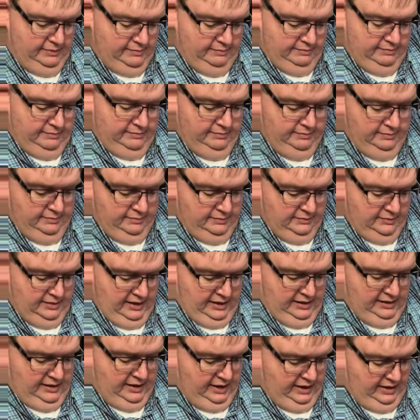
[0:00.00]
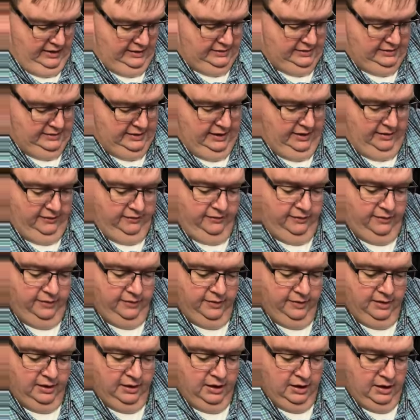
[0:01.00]
the that kind of stuff
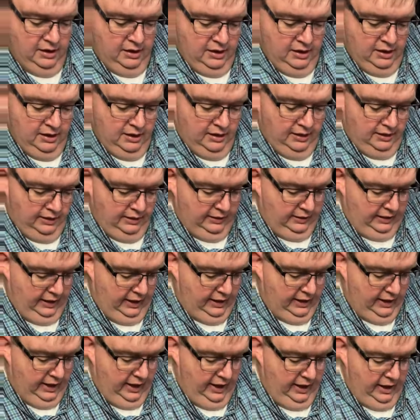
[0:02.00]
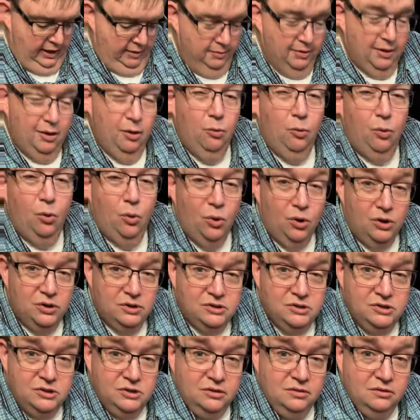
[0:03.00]
like I am the
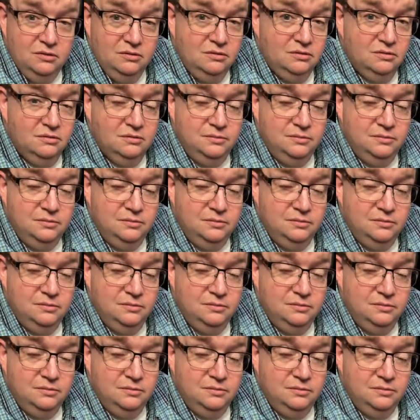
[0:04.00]
awards.